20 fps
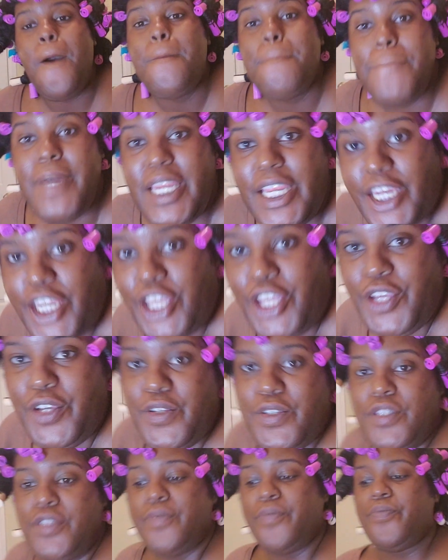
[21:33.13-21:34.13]
But
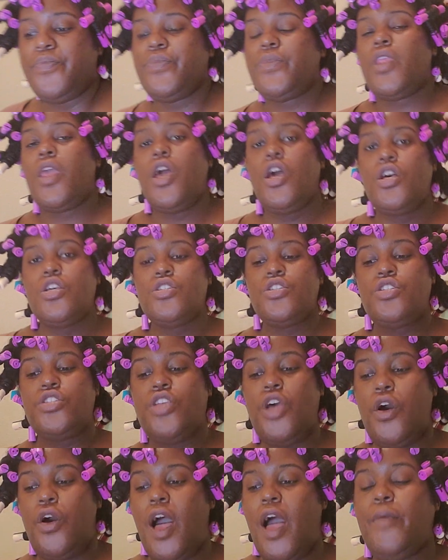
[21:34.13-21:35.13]
anywho's,
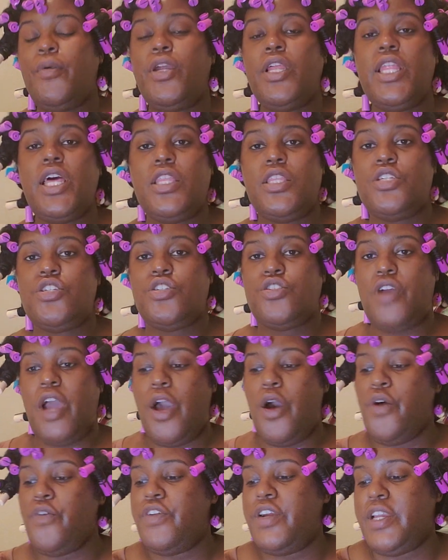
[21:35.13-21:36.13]
so I'm gonna let this
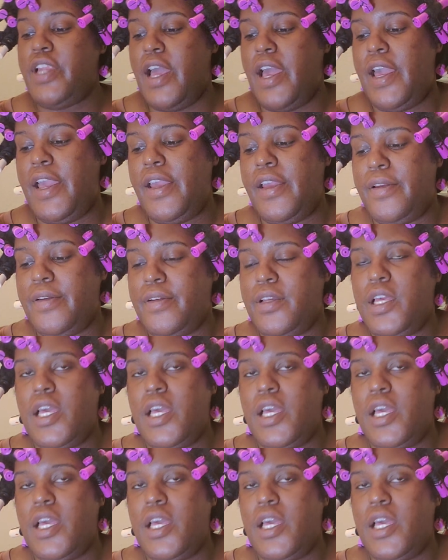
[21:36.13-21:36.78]
dry overnight.